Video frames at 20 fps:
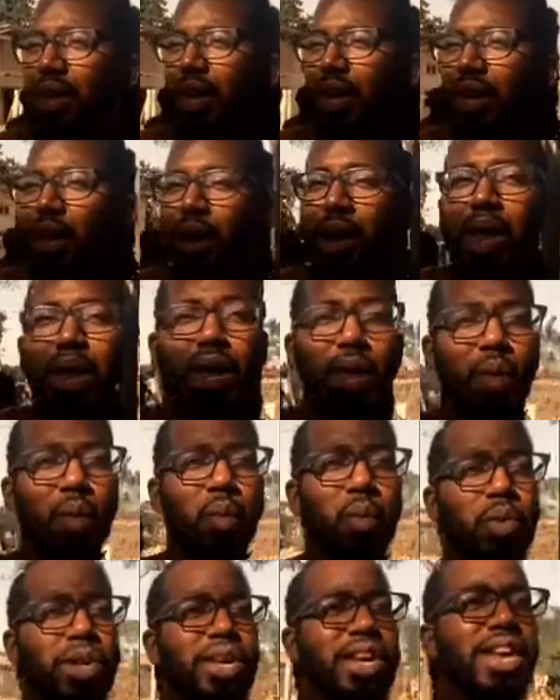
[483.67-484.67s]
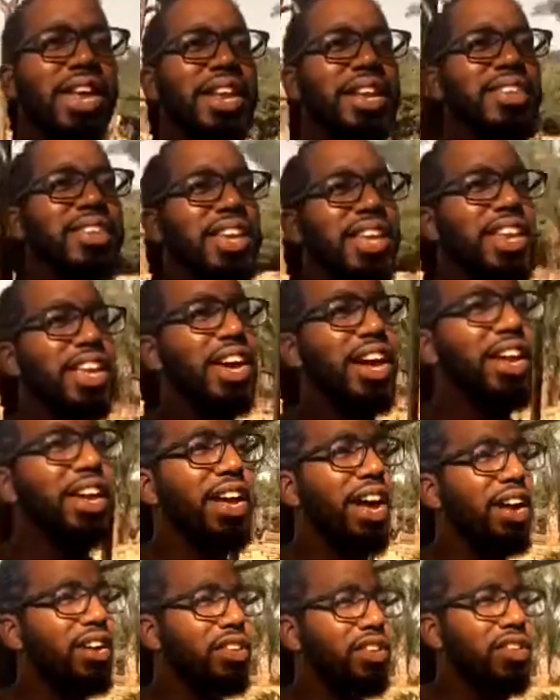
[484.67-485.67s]
You know, when you get into any kind of
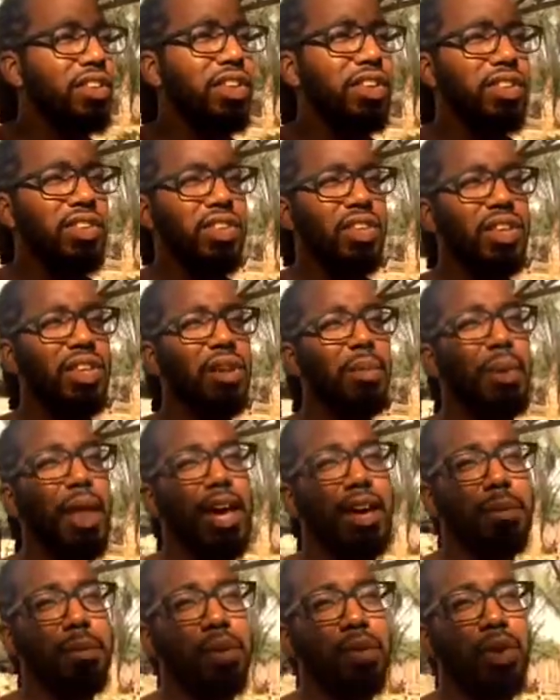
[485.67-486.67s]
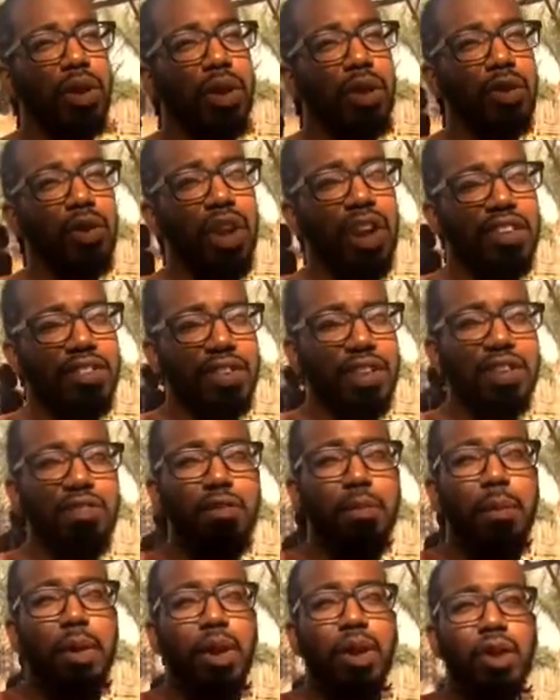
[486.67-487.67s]
consciousness in the black community in the United States of
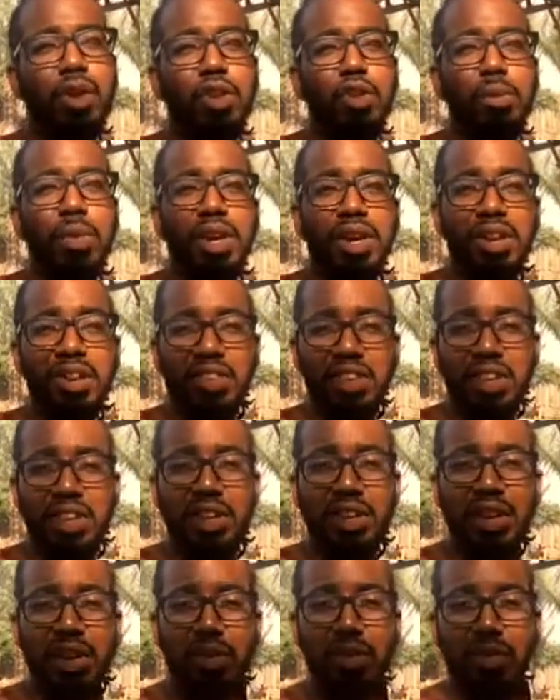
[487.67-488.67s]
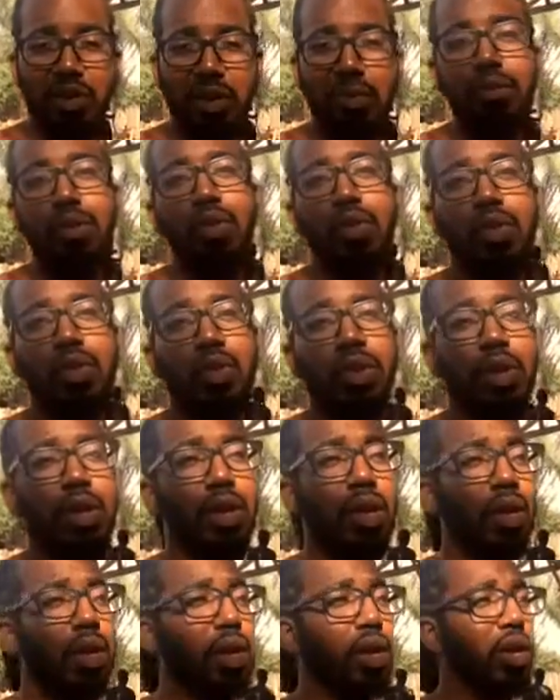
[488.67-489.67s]
America, you begin to see the Dinka symbols.
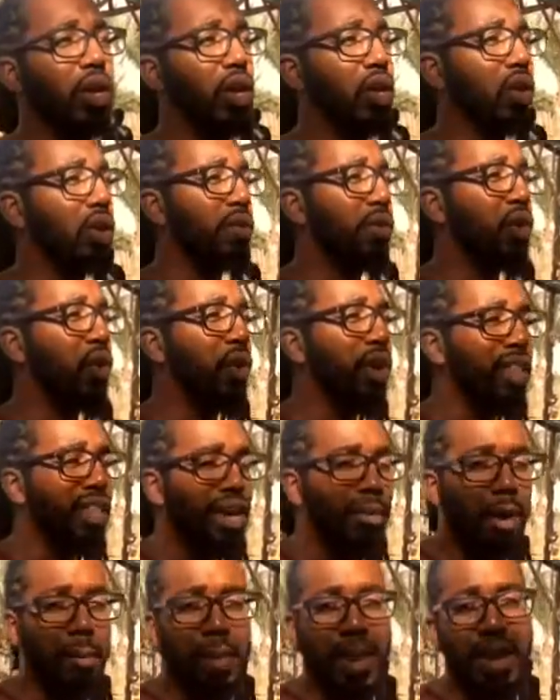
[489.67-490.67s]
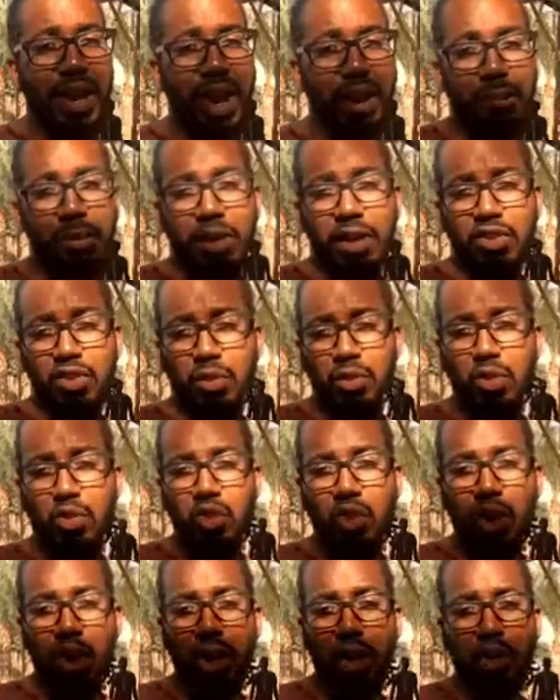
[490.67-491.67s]
You know, if you know anything about Pan-Africanism, you
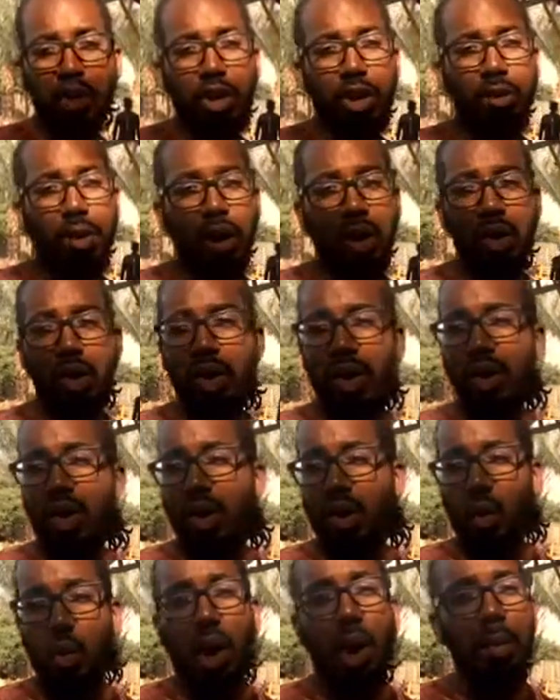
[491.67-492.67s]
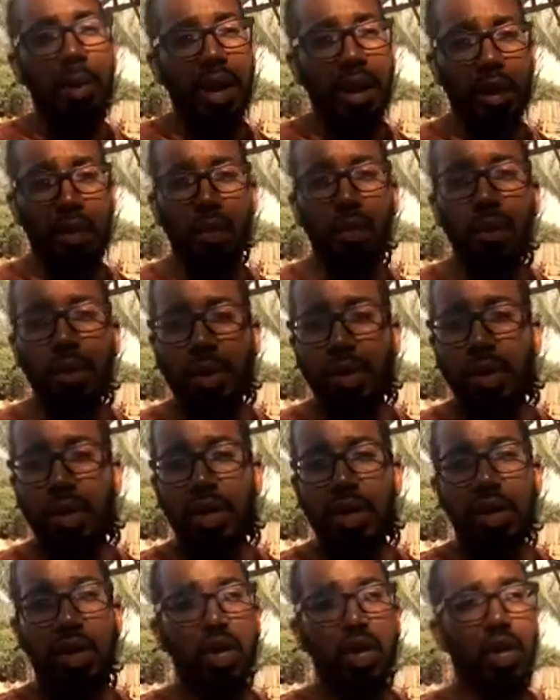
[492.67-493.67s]
start learning about Kwame Nkrumah.
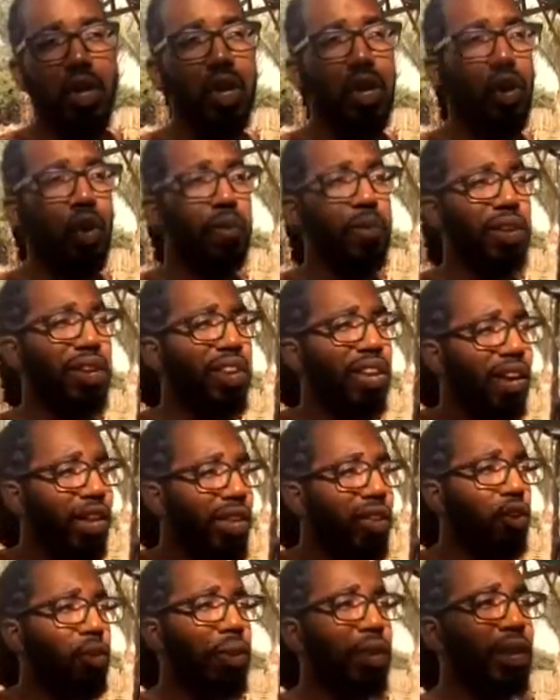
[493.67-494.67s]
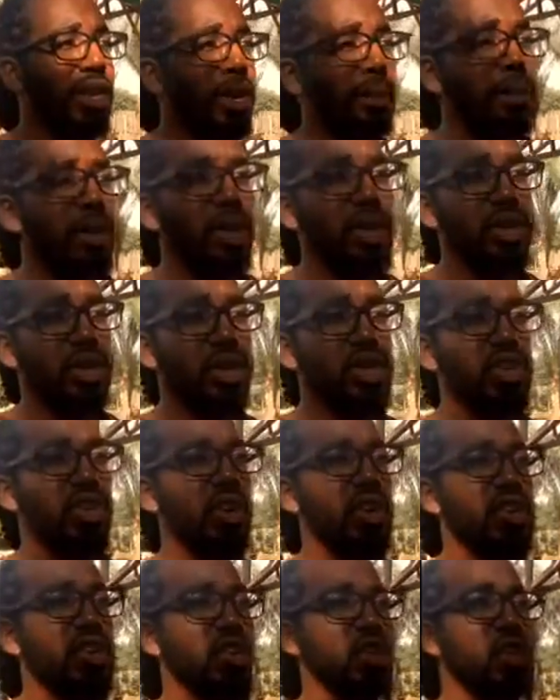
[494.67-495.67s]
You know, if you dig a little bit deeper, you
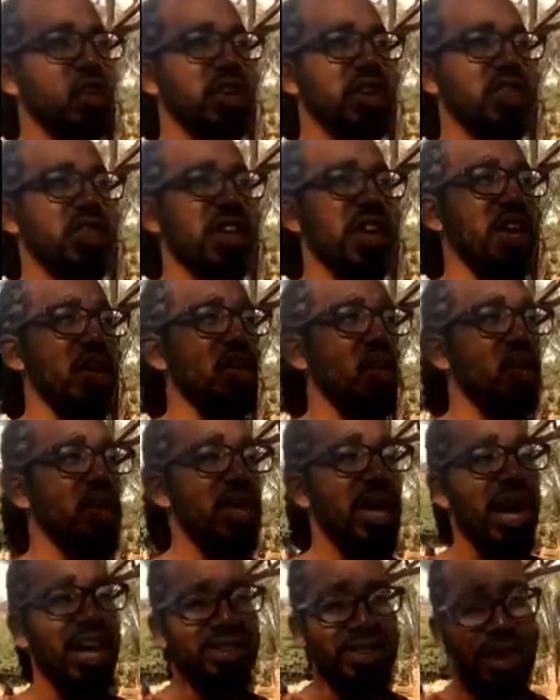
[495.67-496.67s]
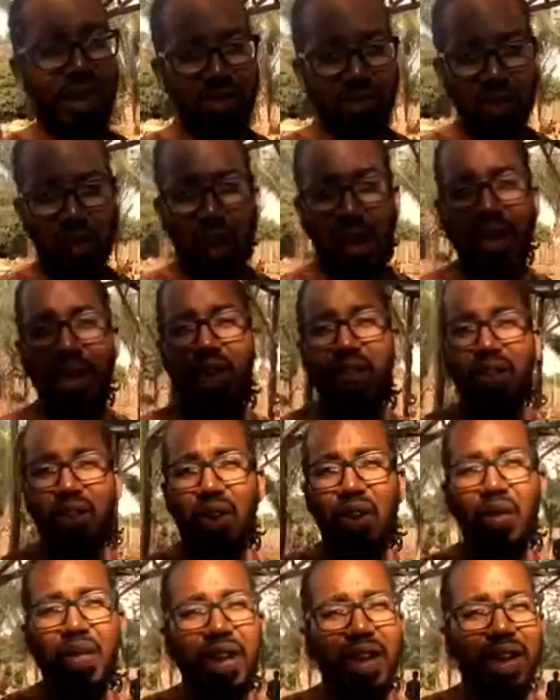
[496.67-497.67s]
start to understand who Ya Santuai is and
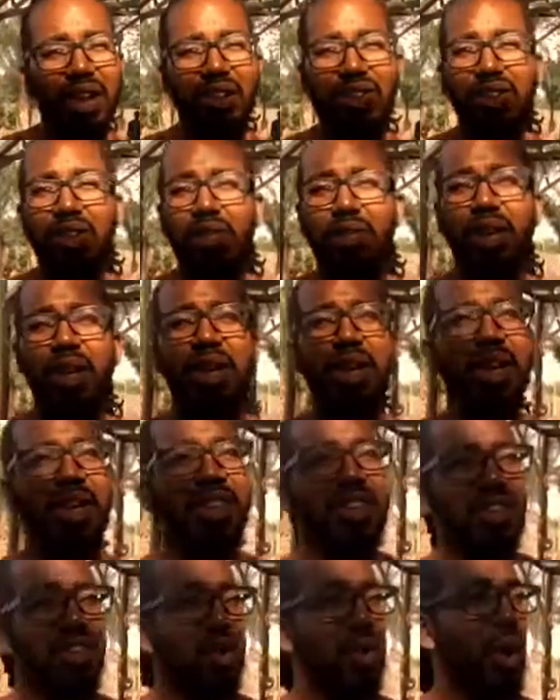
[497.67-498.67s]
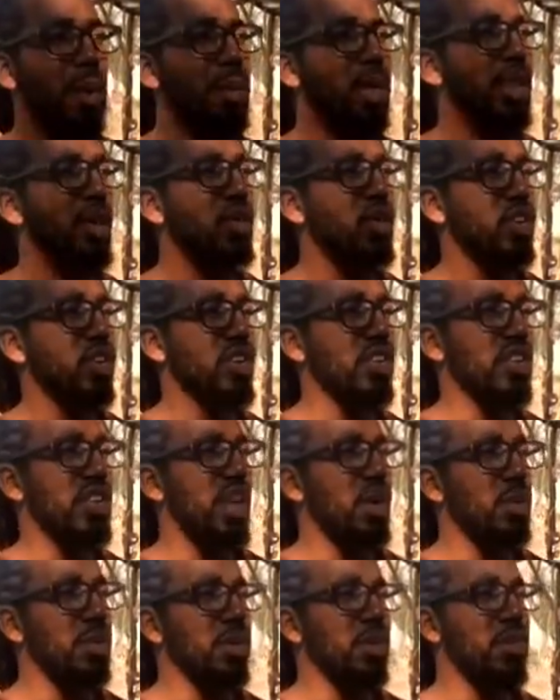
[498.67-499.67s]
all that kind of stuff. So, I mean, it was
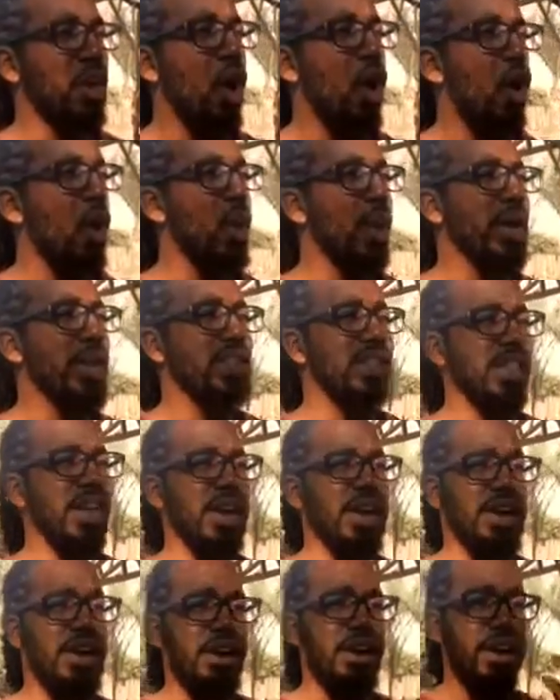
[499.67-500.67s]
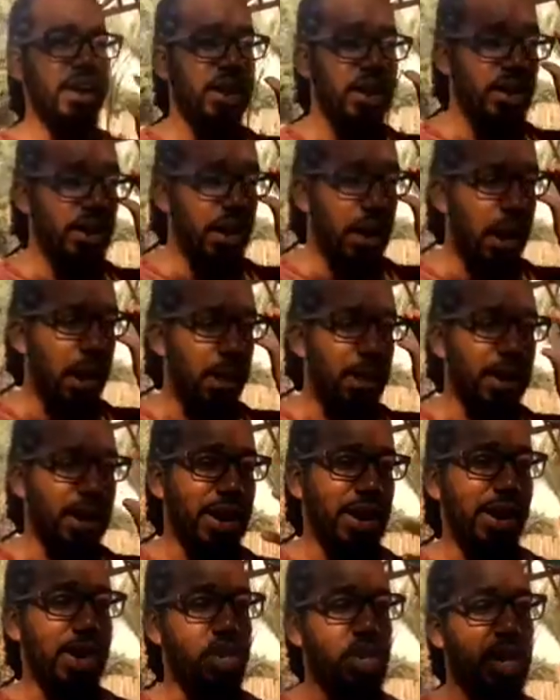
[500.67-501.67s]
just always there. And I
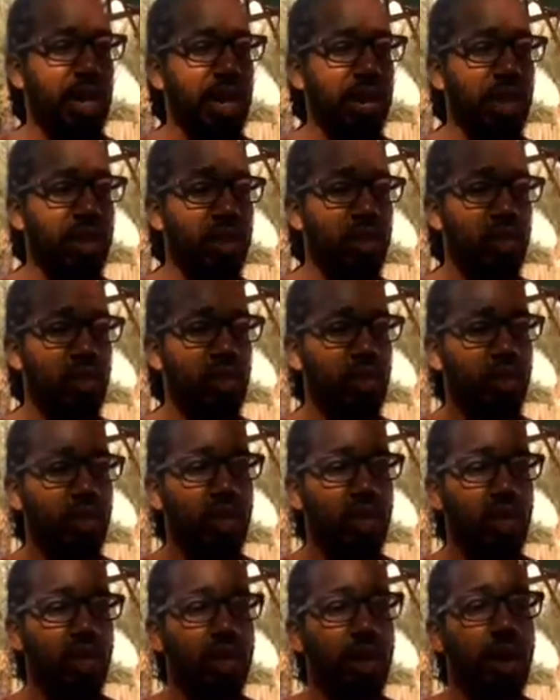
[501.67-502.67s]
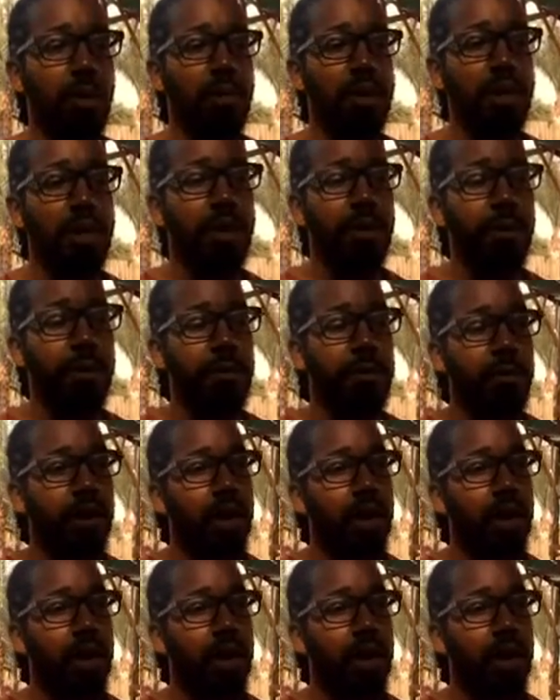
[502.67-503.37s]
got a chance to come here